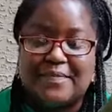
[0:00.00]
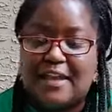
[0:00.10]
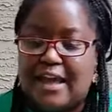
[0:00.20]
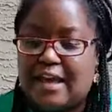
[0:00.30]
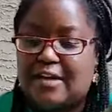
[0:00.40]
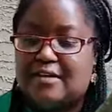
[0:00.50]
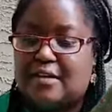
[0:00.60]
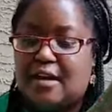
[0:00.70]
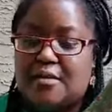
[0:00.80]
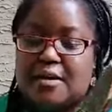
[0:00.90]
And
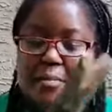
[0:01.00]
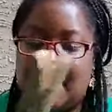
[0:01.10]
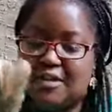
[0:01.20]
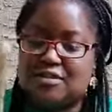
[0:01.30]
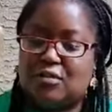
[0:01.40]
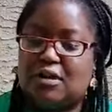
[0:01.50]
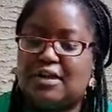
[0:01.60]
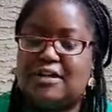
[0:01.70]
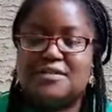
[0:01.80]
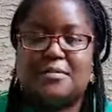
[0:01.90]
a composite
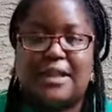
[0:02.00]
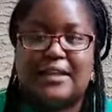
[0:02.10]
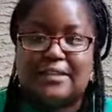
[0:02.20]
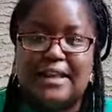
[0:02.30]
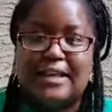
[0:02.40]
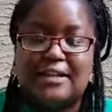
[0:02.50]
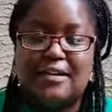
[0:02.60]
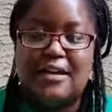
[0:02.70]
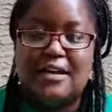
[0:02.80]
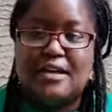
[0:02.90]
organism like lichen